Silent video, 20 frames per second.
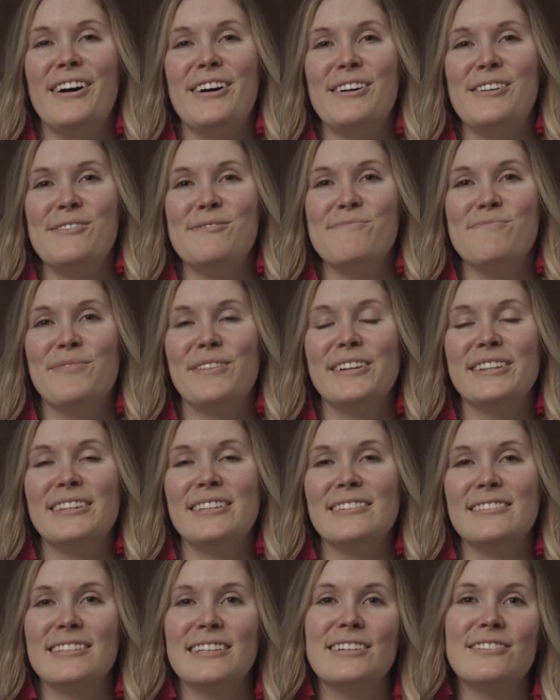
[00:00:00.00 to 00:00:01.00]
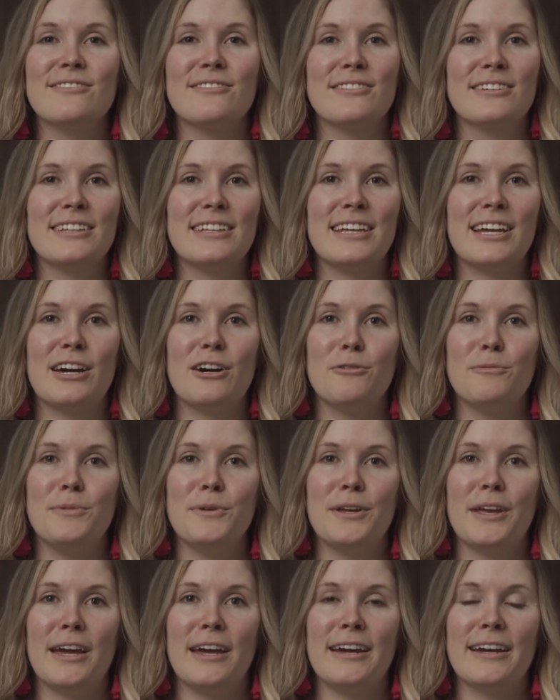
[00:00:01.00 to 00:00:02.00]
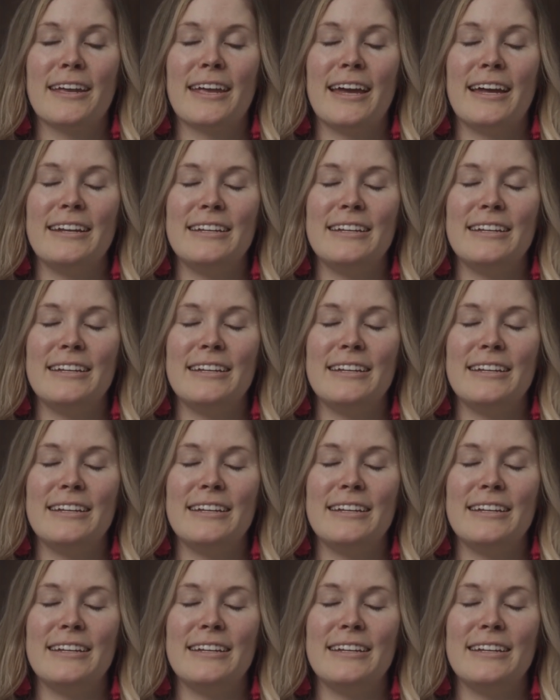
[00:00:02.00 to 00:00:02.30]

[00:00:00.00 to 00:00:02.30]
But this can really help you get,